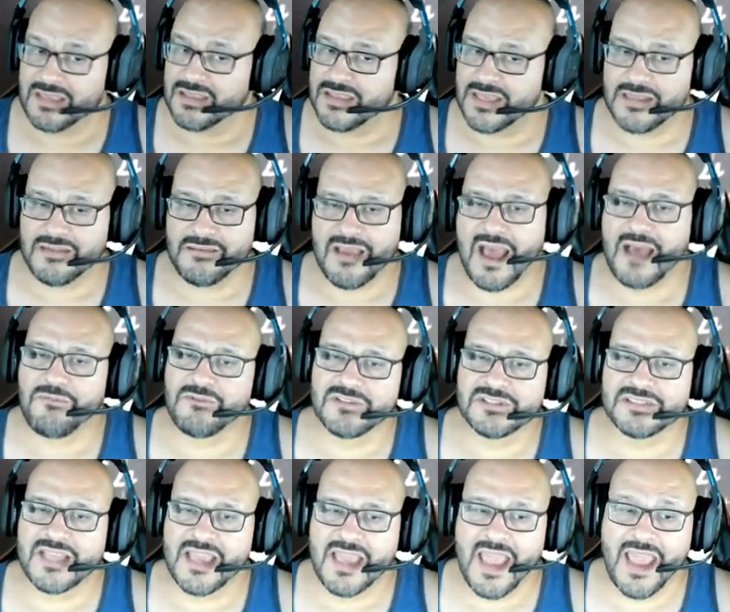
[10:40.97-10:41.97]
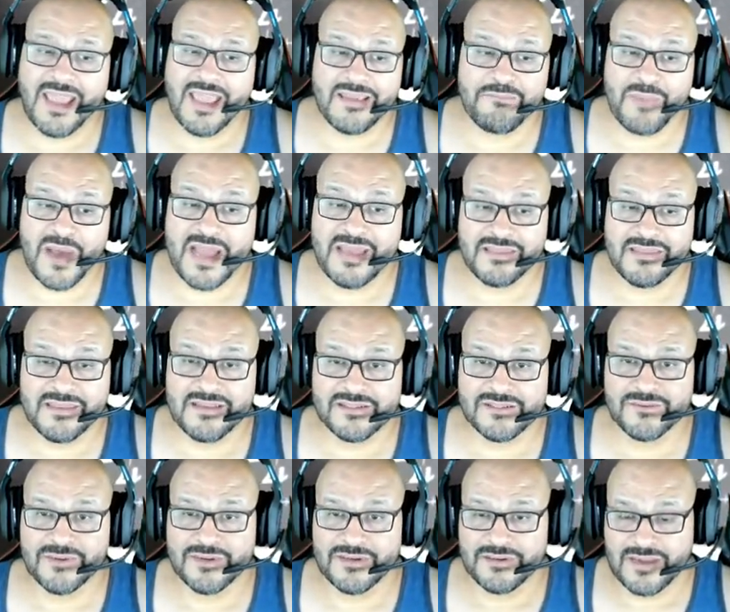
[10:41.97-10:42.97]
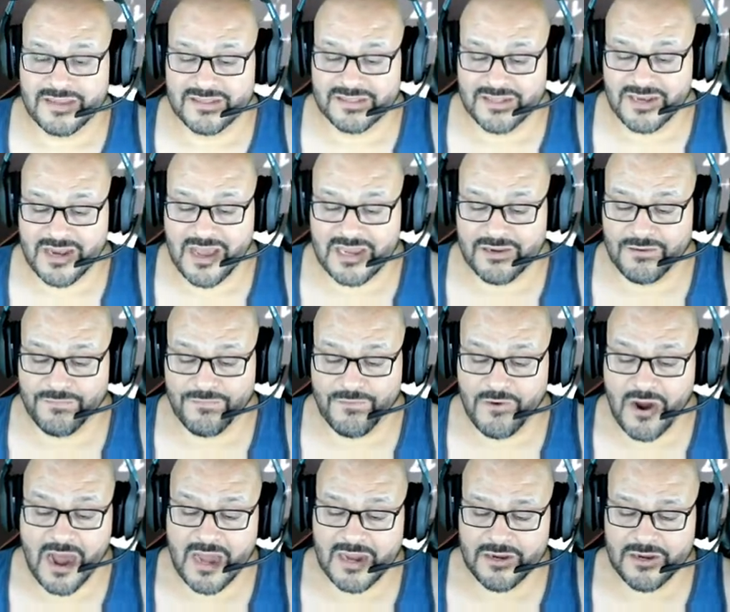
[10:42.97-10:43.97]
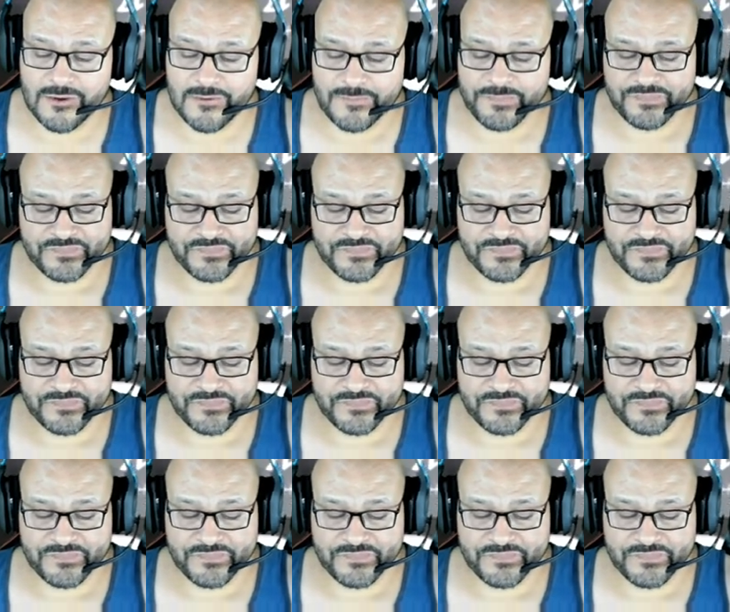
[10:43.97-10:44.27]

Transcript: then I would say, hey, buy this one as an audio for audio.